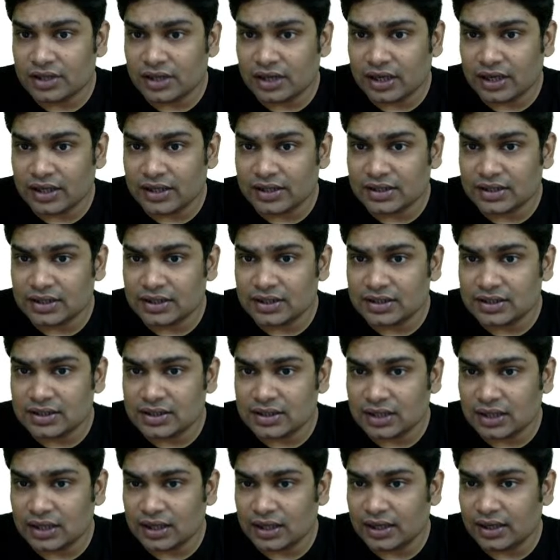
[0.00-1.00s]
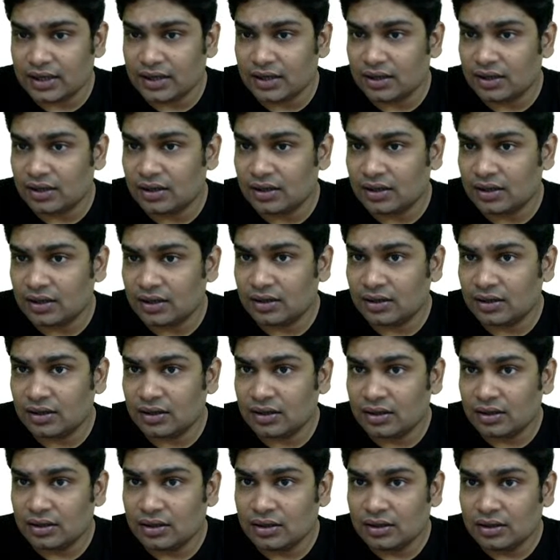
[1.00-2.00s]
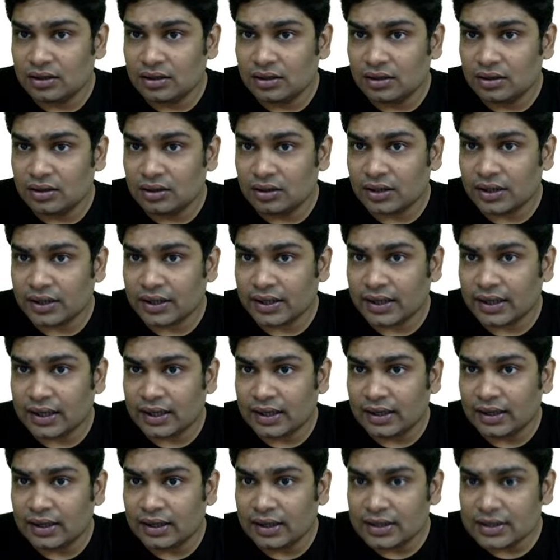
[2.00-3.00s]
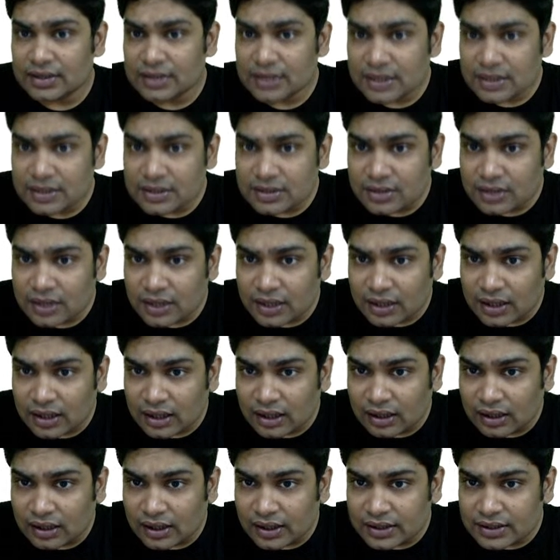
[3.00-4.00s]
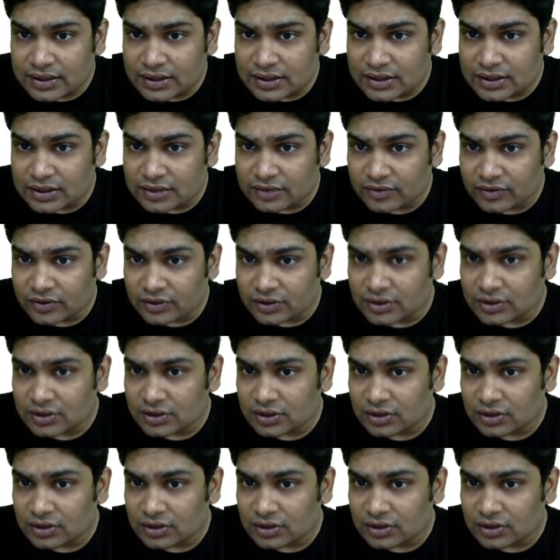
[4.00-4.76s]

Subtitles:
lies inside, and let's try and analyze this first.